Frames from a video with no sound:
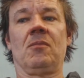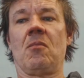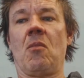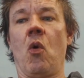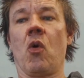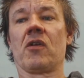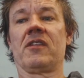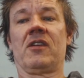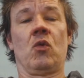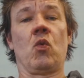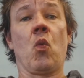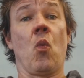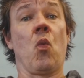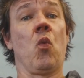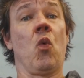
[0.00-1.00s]
more
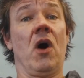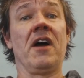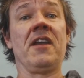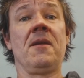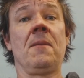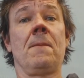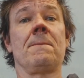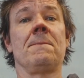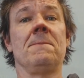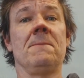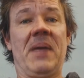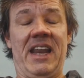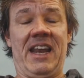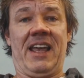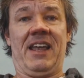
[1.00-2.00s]
than 1
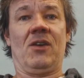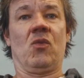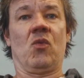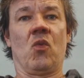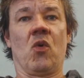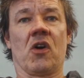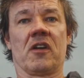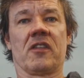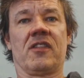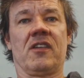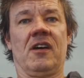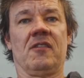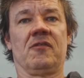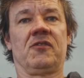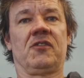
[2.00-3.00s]
minute worth
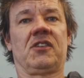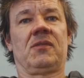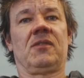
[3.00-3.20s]
of